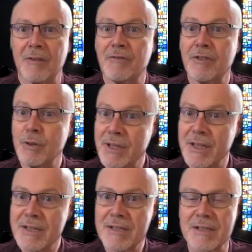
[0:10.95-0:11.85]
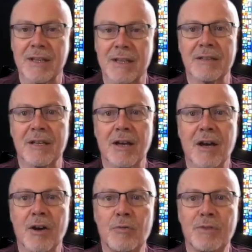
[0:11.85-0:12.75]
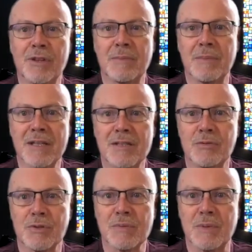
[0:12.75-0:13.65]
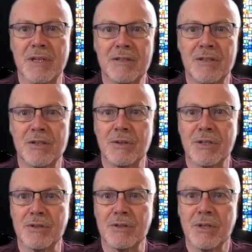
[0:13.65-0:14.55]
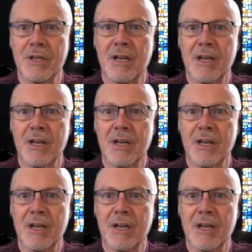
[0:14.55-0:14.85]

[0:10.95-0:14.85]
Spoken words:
viewing this, and hopefully the message will speak to you as you